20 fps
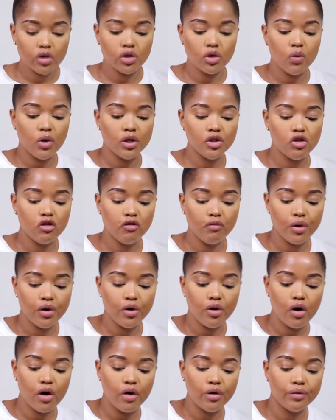So once you've put
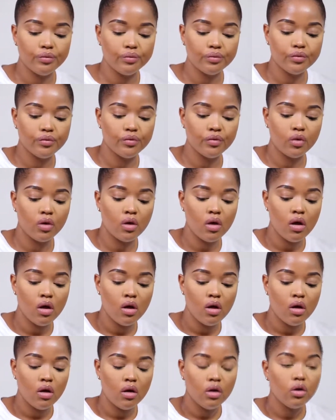it on
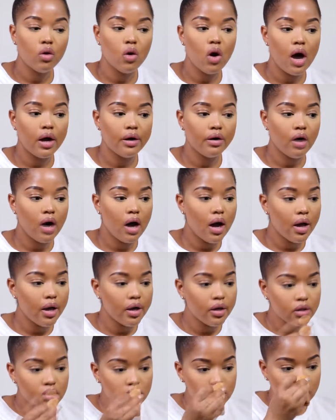your under
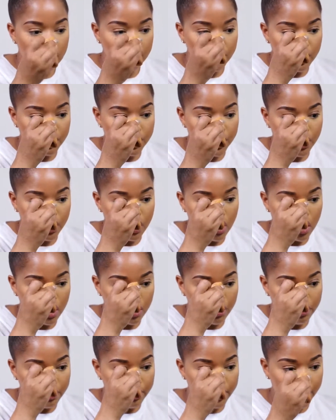eyes, I'm gonna put it
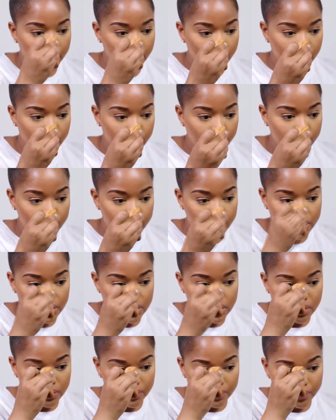on my
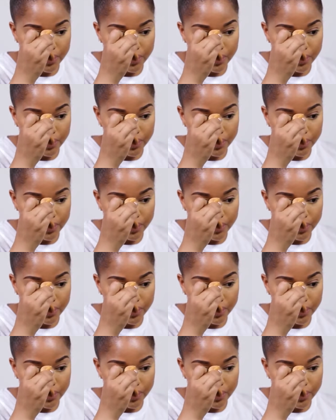nose,